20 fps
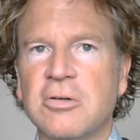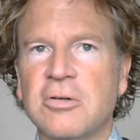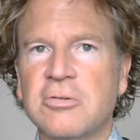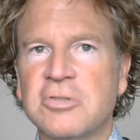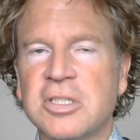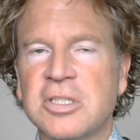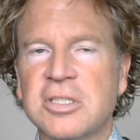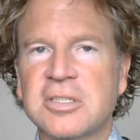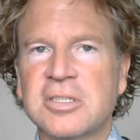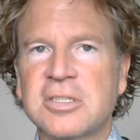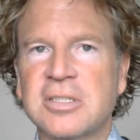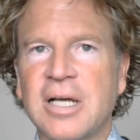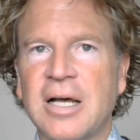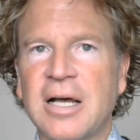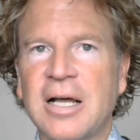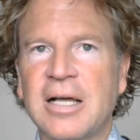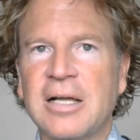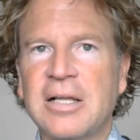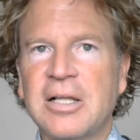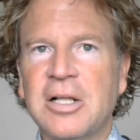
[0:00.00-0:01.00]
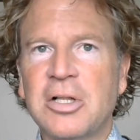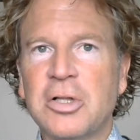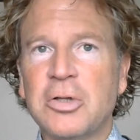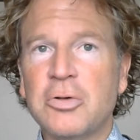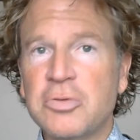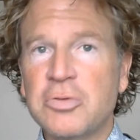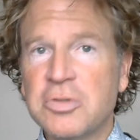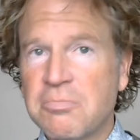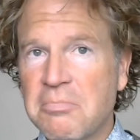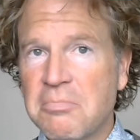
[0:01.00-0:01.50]
just
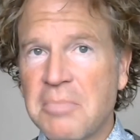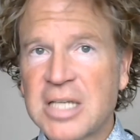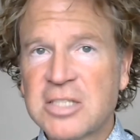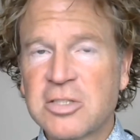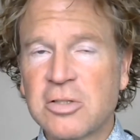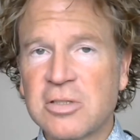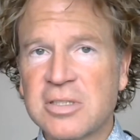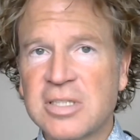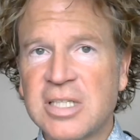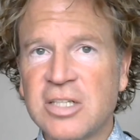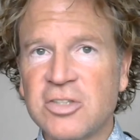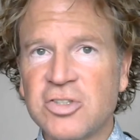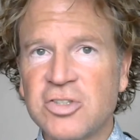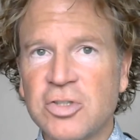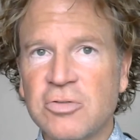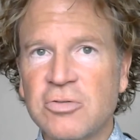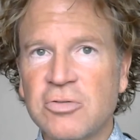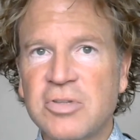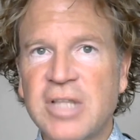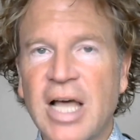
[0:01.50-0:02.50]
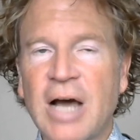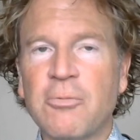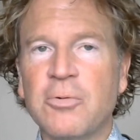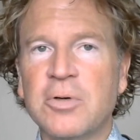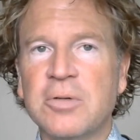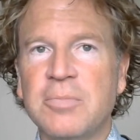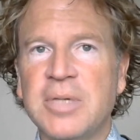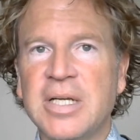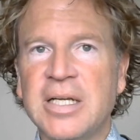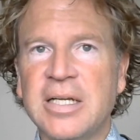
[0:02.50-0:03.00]
lose muscle tissue. That
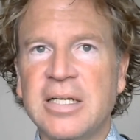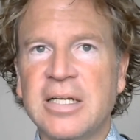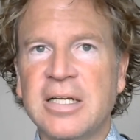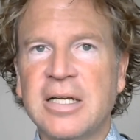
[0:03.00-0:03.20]
would be